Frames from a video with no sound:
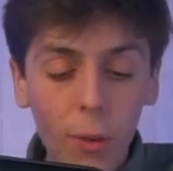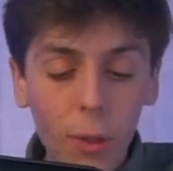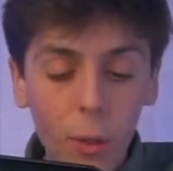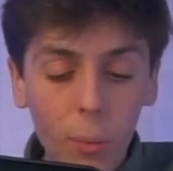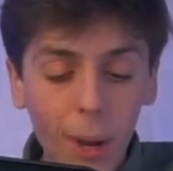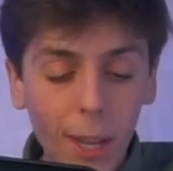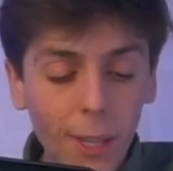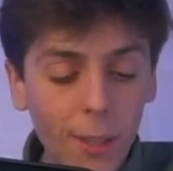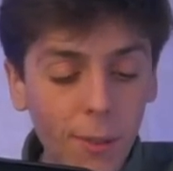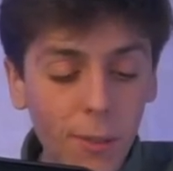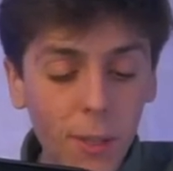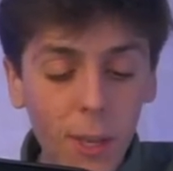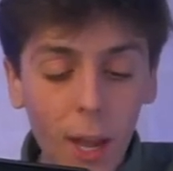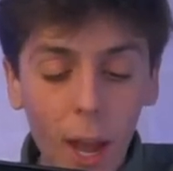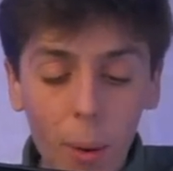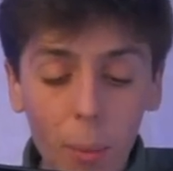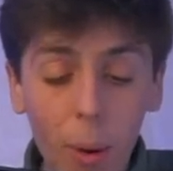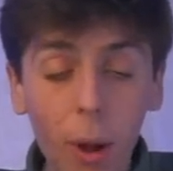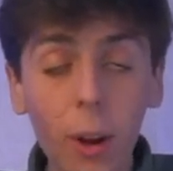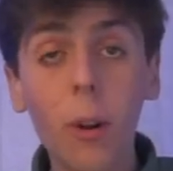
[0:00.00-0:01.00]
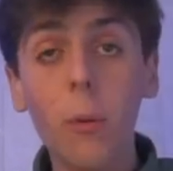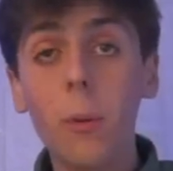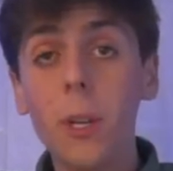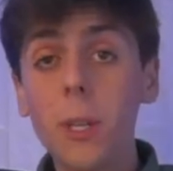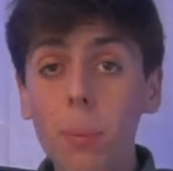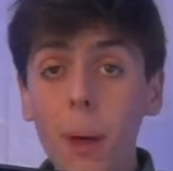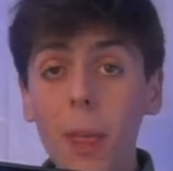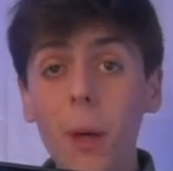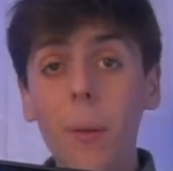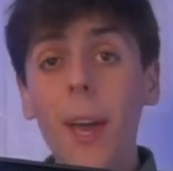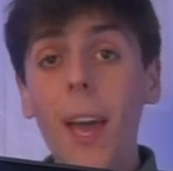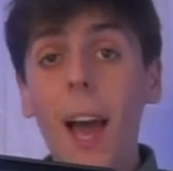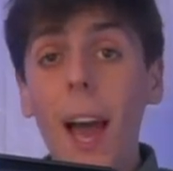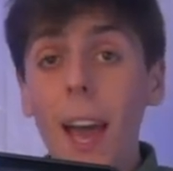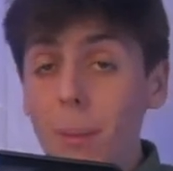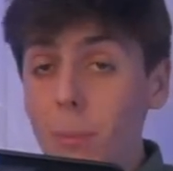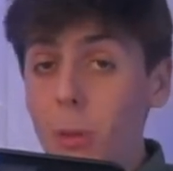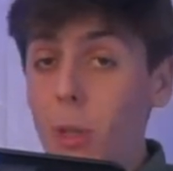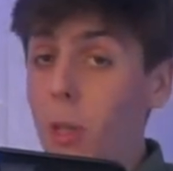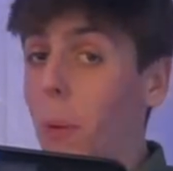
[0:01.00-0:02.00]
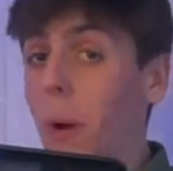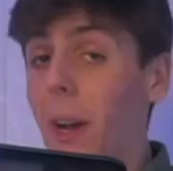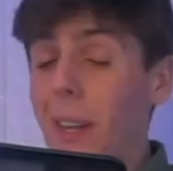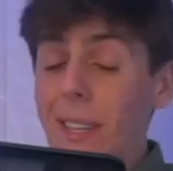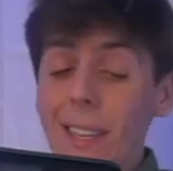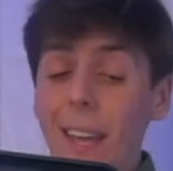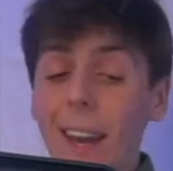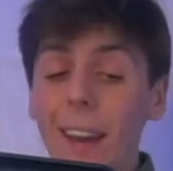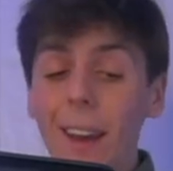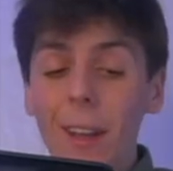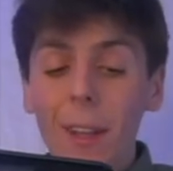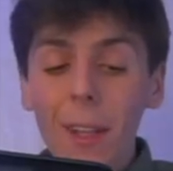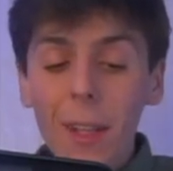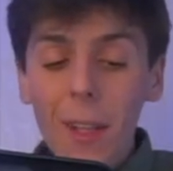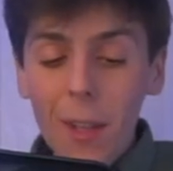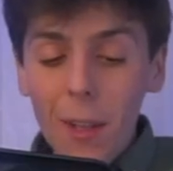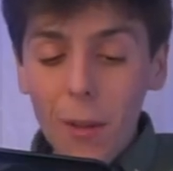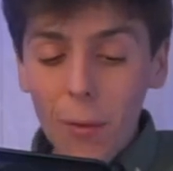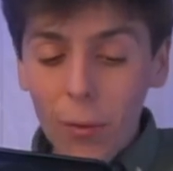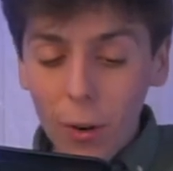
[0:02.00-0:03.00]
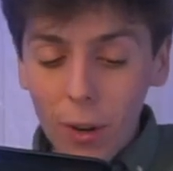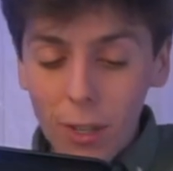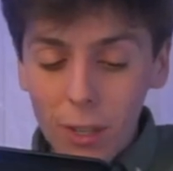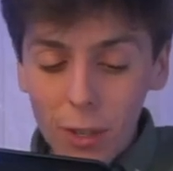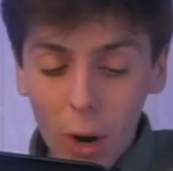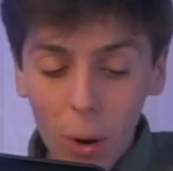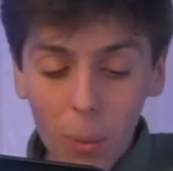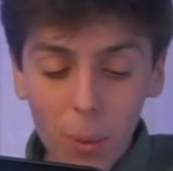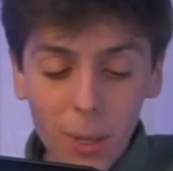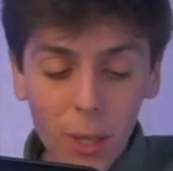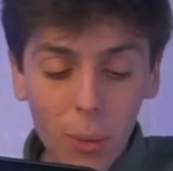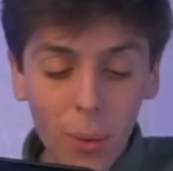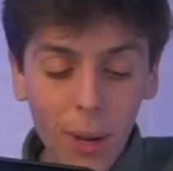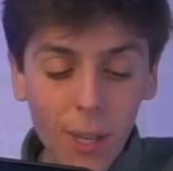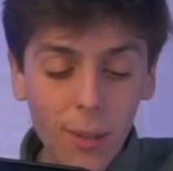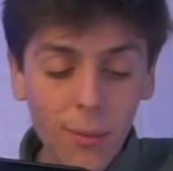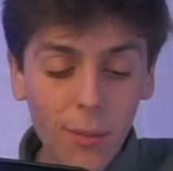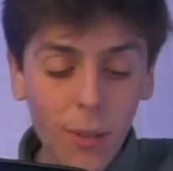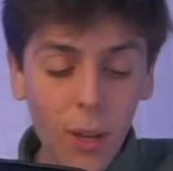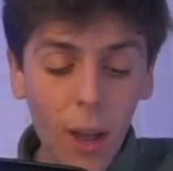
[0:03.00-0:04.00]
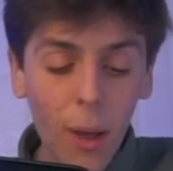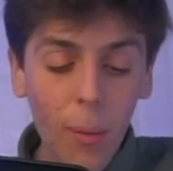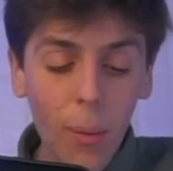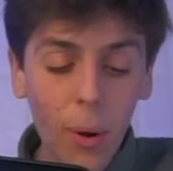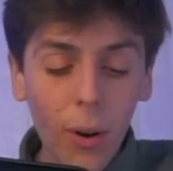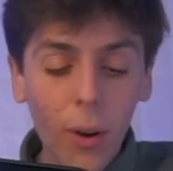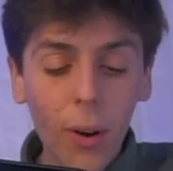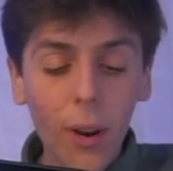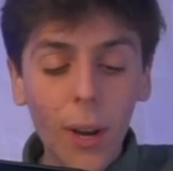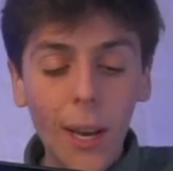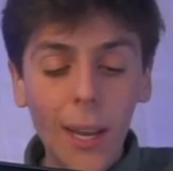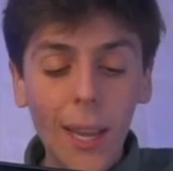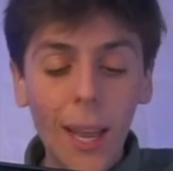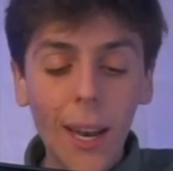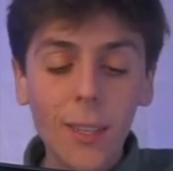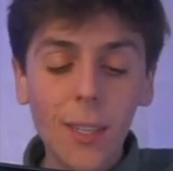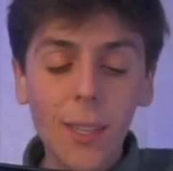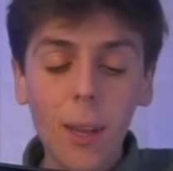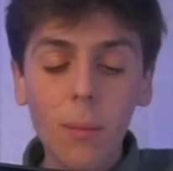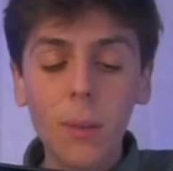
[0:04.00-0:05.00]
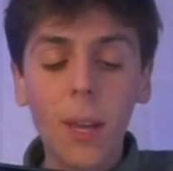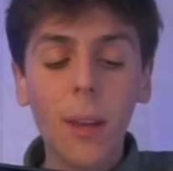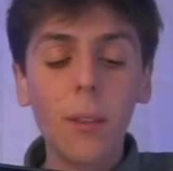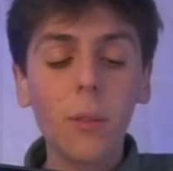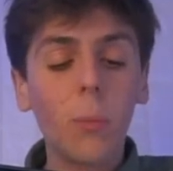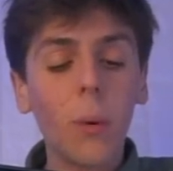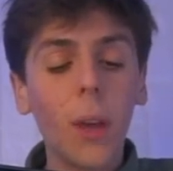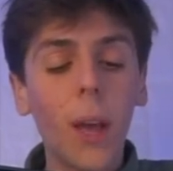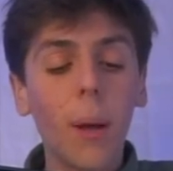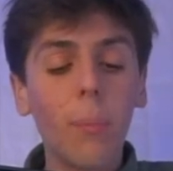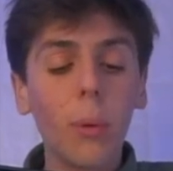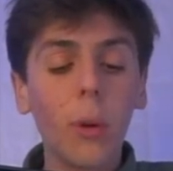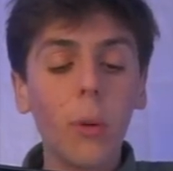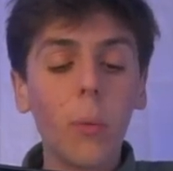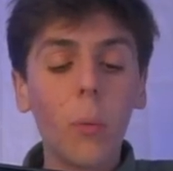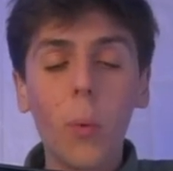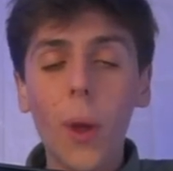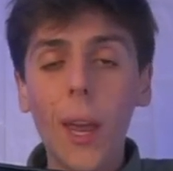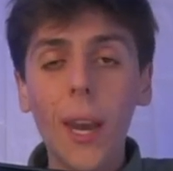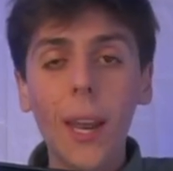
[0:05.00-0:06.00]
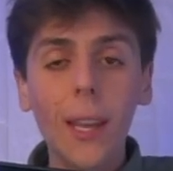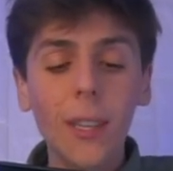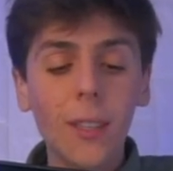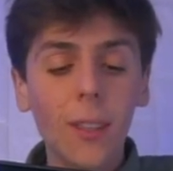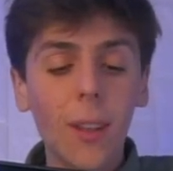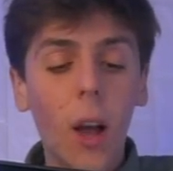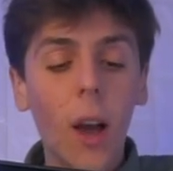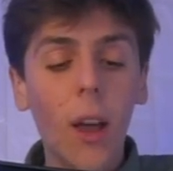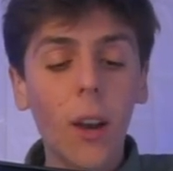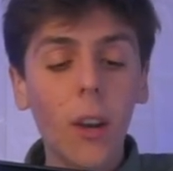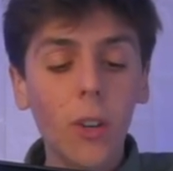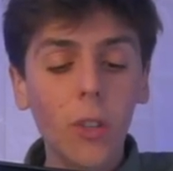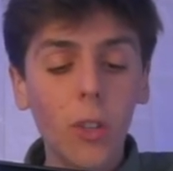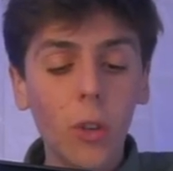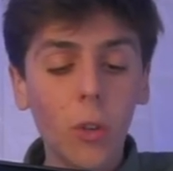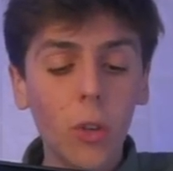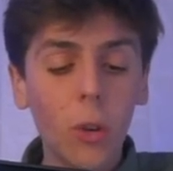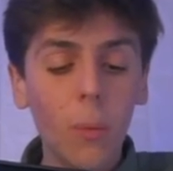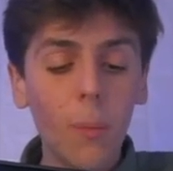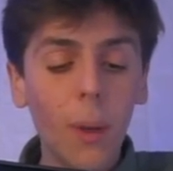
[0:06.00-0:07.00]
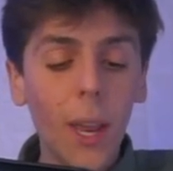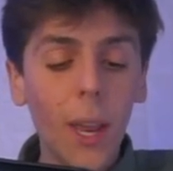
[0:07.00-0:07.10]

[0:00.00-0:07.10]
for the Rise of Skywalker. Which, by the way, I am so excited for Star Wars: The Rise of Skywalker. And then sometimes we upload ratings on our social